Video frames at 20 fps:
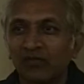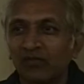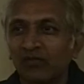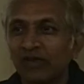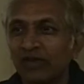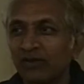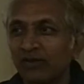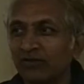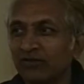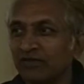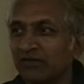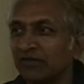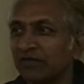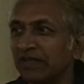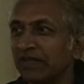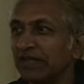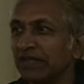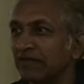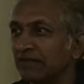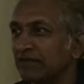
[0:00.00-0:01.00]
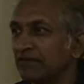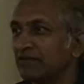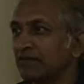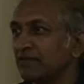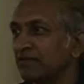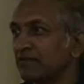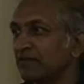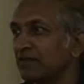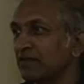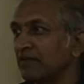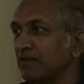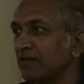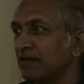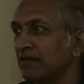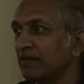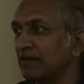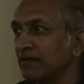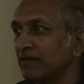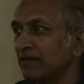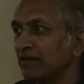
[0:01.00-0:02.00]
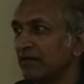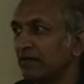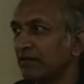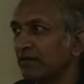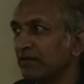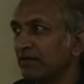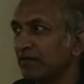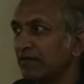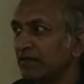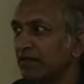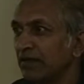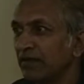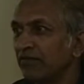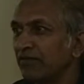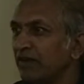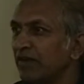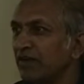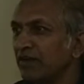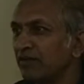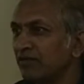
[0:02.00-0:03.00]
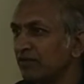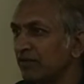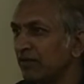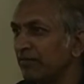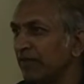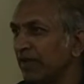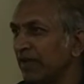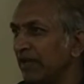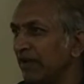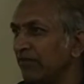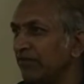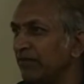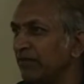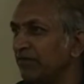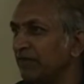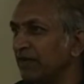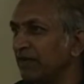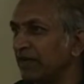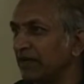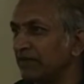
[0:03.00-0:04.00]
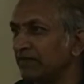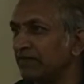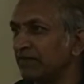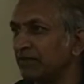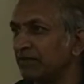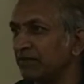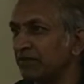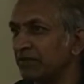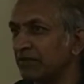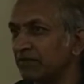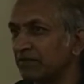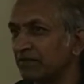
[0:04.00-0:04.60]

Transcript: Why not something else? Every individual may have different answers.